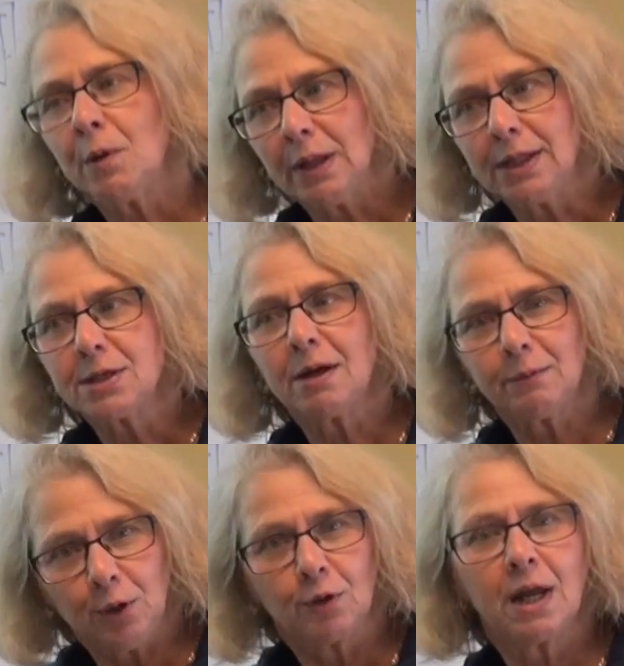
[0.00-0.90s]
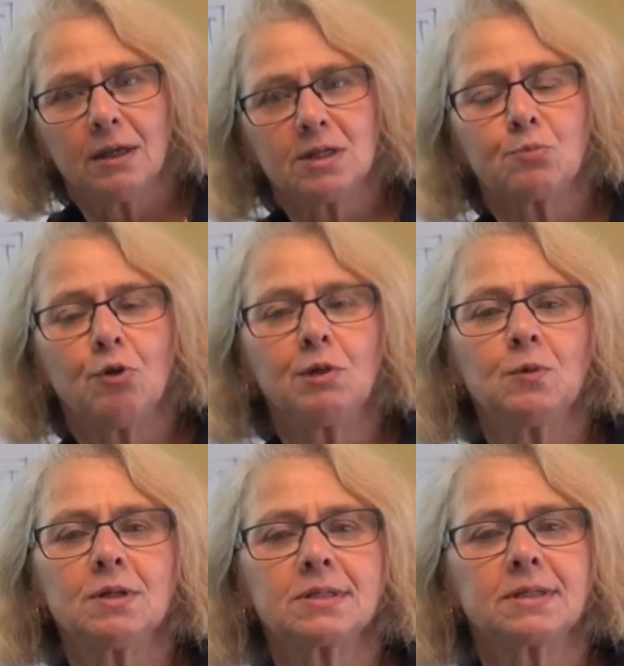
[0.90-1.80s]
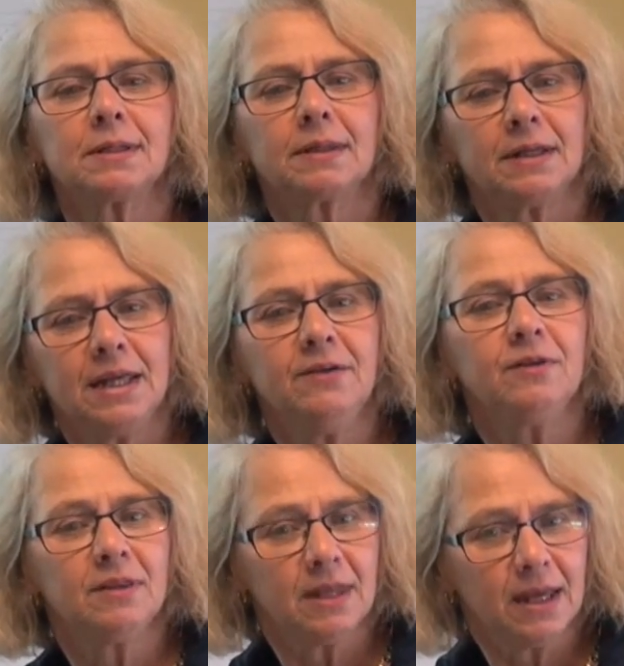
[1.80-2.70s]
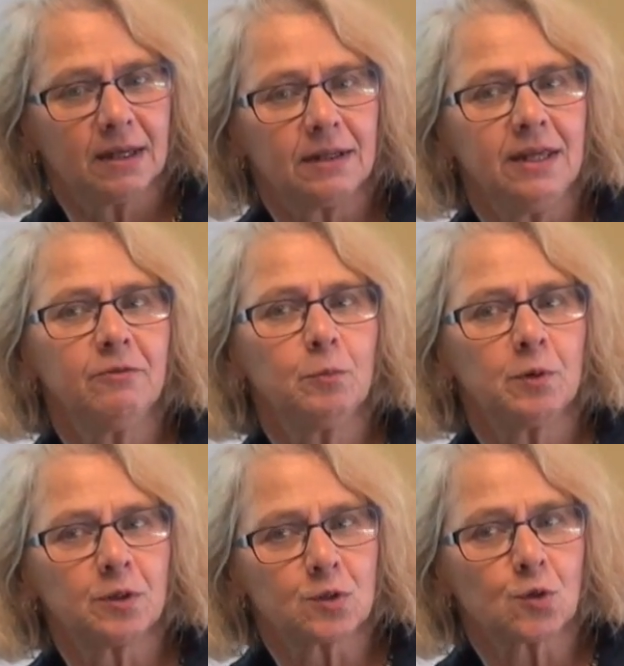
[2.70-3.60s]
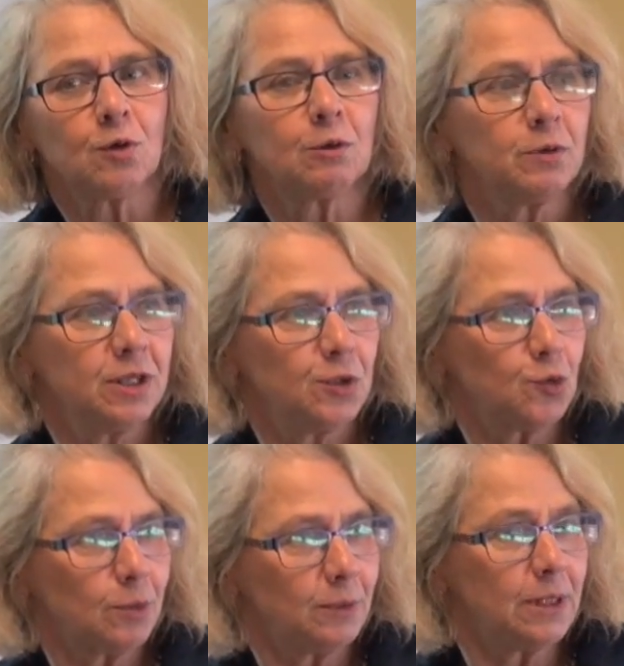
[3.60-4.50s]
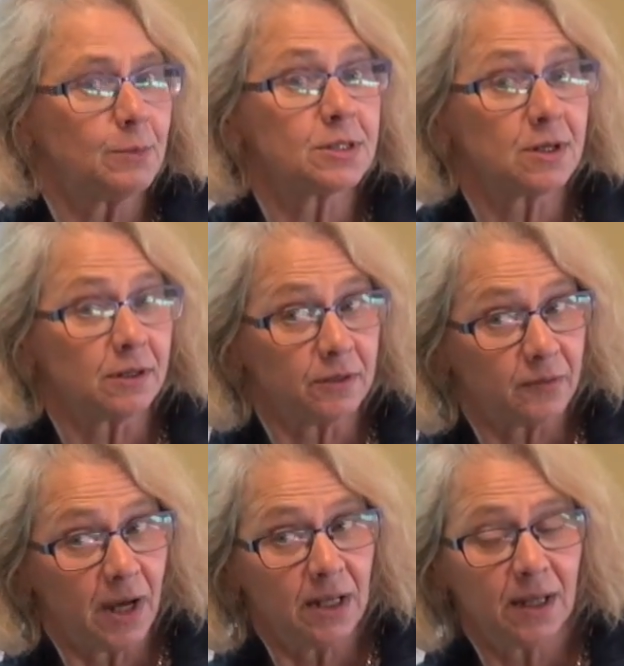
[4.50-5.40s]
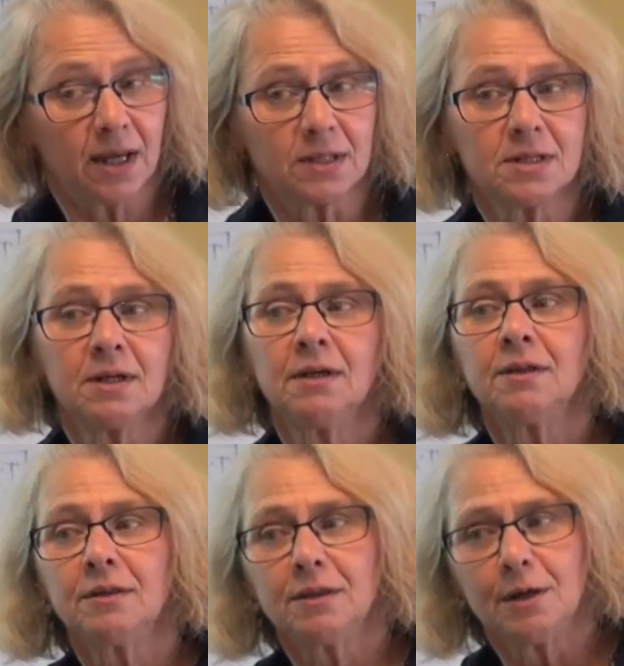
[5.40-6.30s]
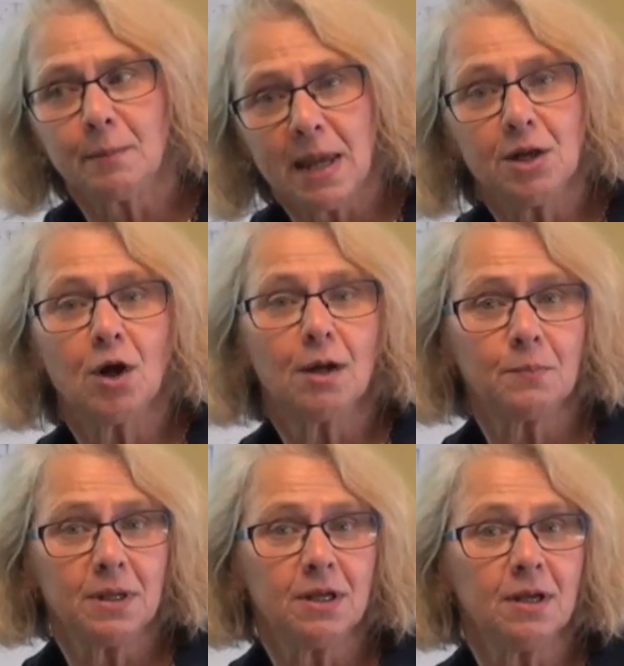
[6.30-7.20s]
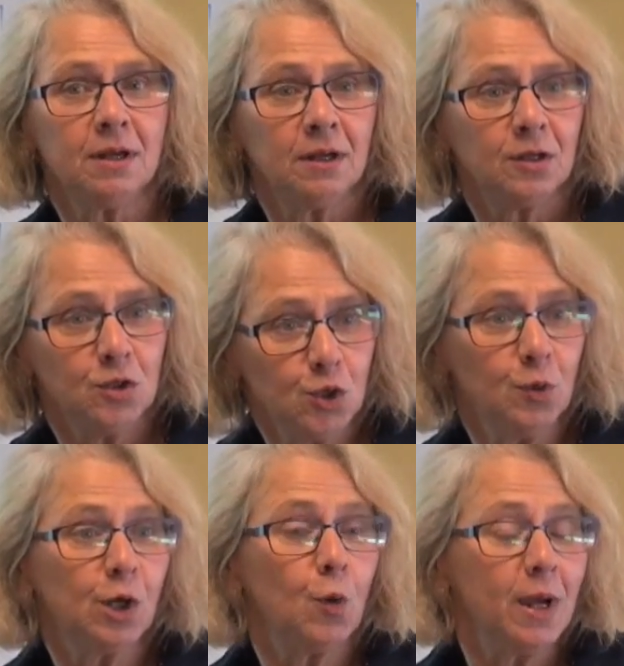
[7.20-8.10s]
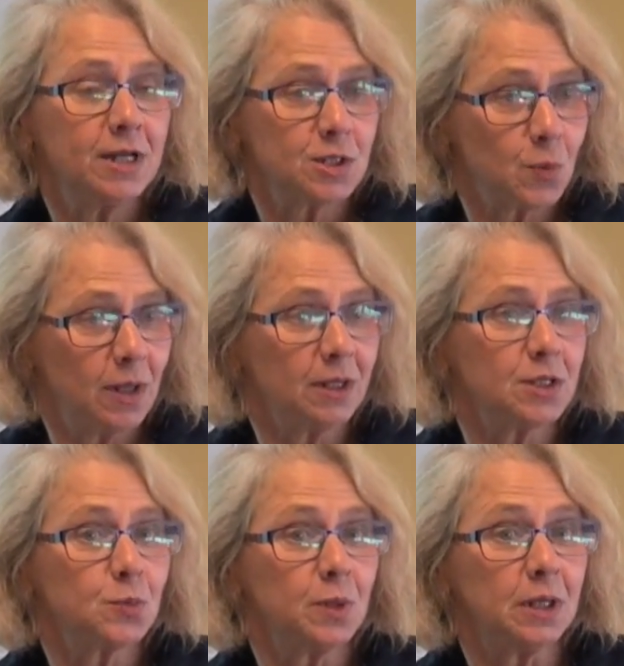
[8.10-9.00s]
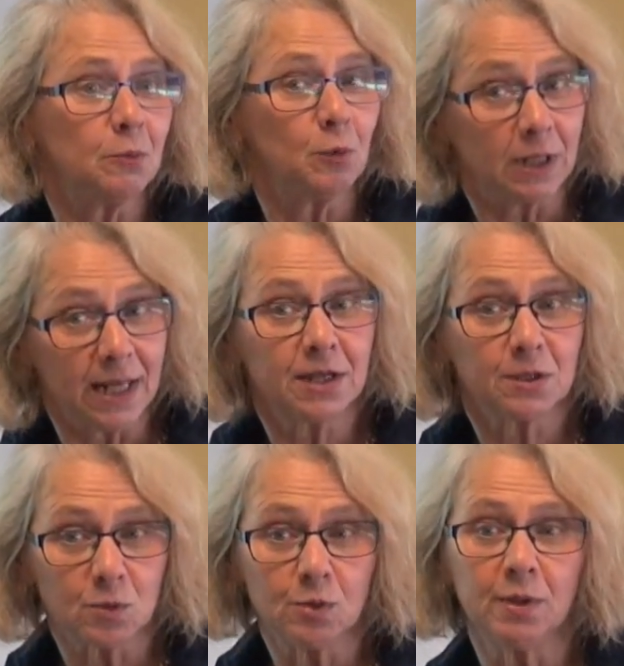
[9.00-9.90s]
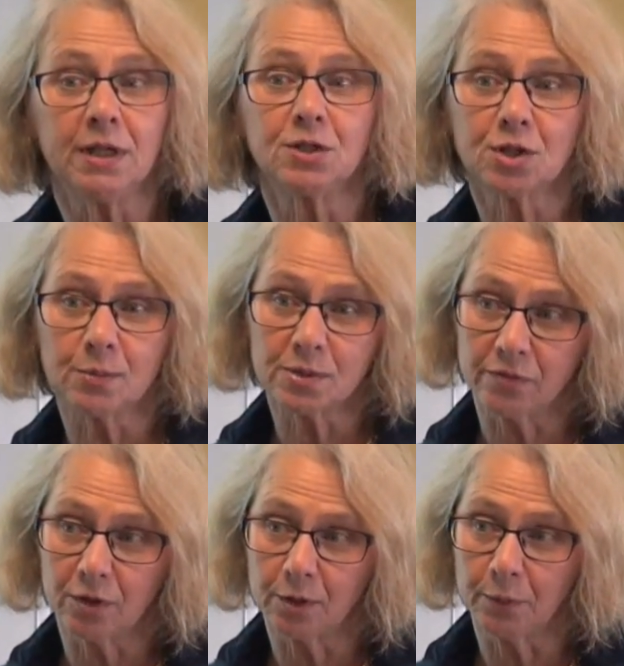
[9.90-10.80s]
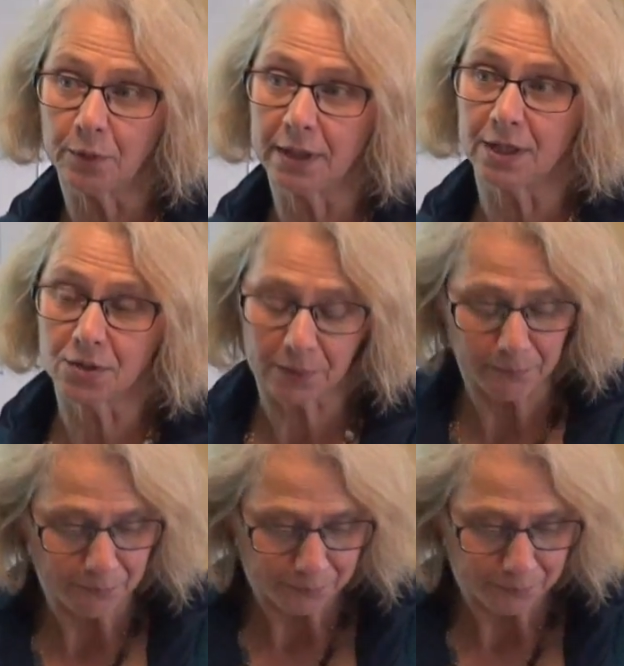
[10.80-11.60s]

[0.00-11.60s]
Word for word: Uh, you know, Kelley's point was that even then, even when they're scoring within normal limits on the Vineland, they may not be doing quite as well as we would like them to be in terms of their communication.